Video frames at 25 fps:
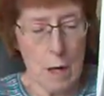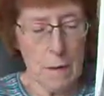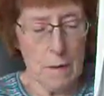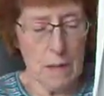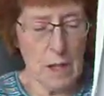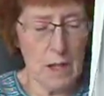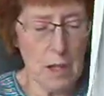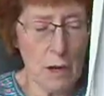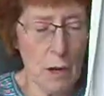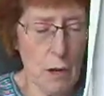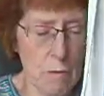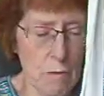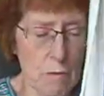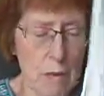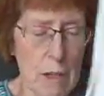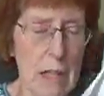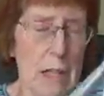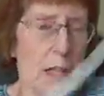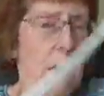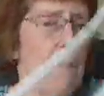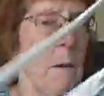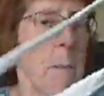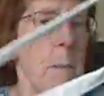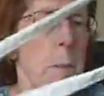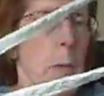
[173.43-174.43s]
They're not
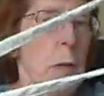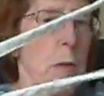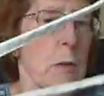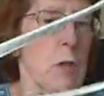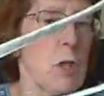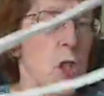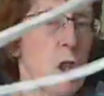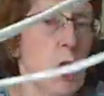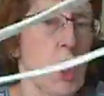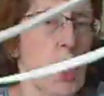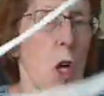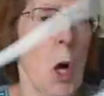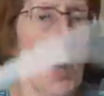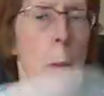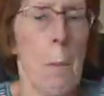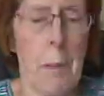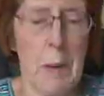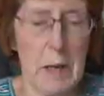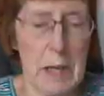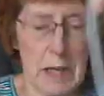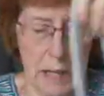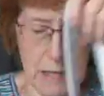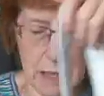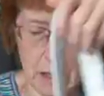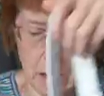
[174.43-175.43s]
really for putting
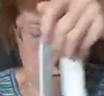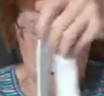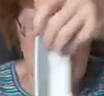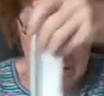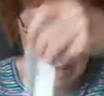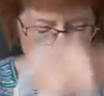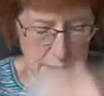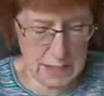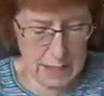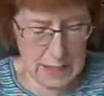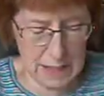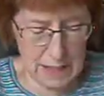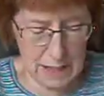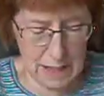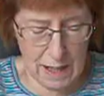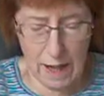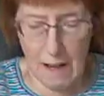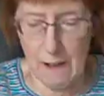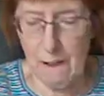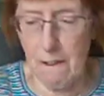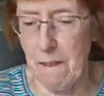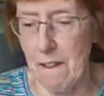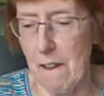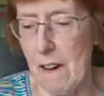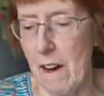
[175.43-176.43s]
shopping in or anything
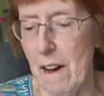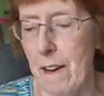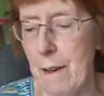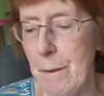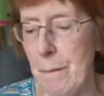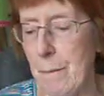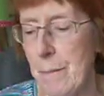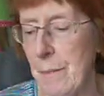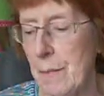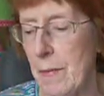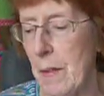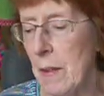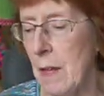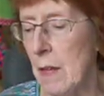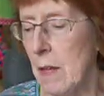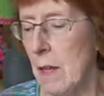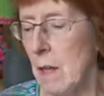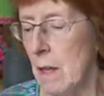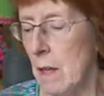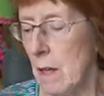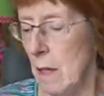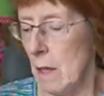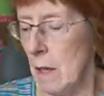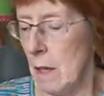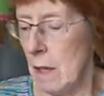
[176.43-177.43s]
like that.
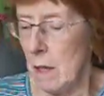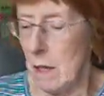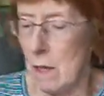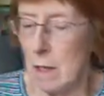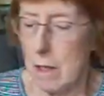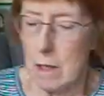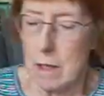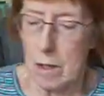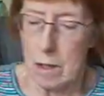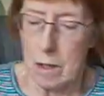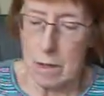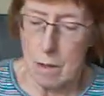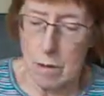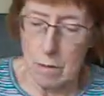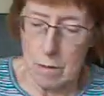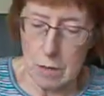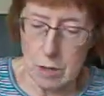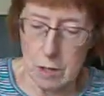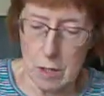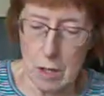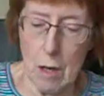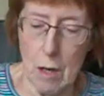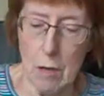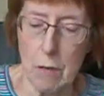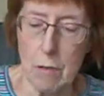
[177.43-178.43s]

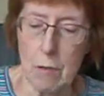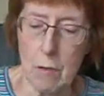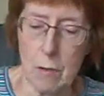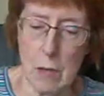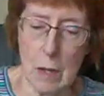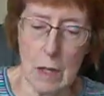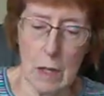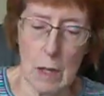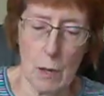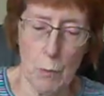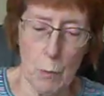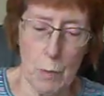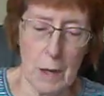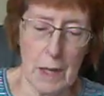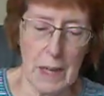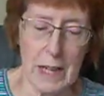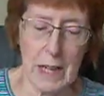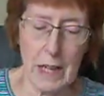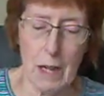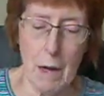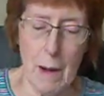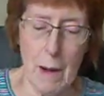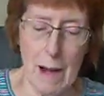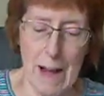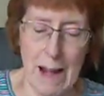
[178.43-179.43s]
So when I
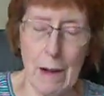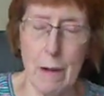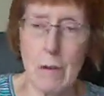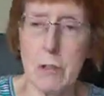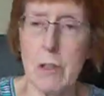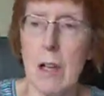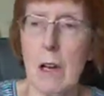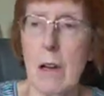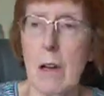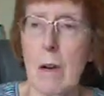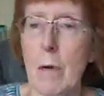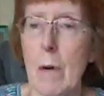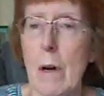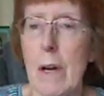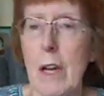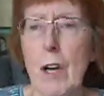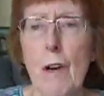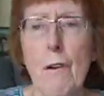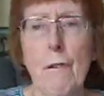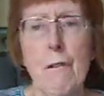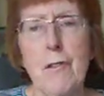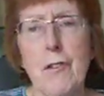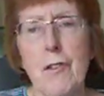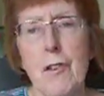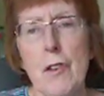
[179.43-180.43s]
go out, I quite
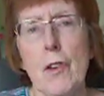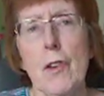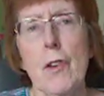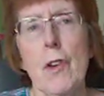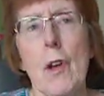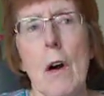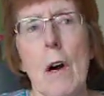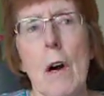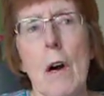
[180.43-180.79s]
often